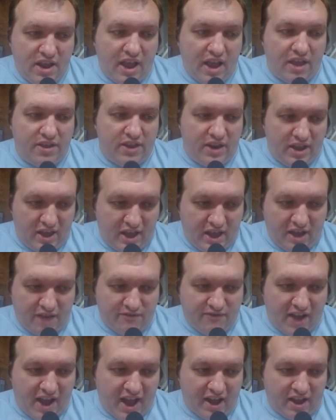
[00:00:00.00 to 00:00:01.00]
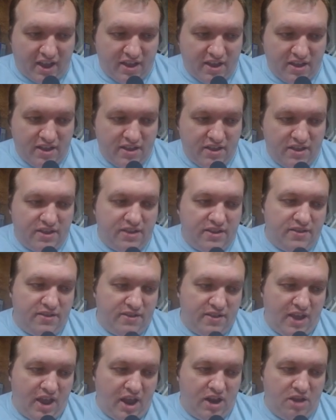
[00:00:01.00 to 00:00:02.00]
and then he can come back,
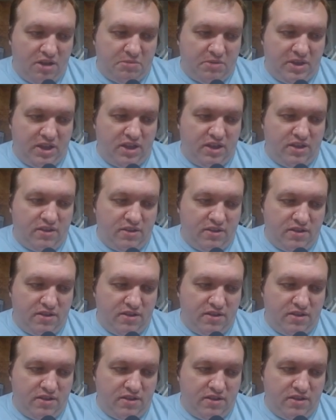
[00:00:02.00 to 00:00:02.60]
and he'll be...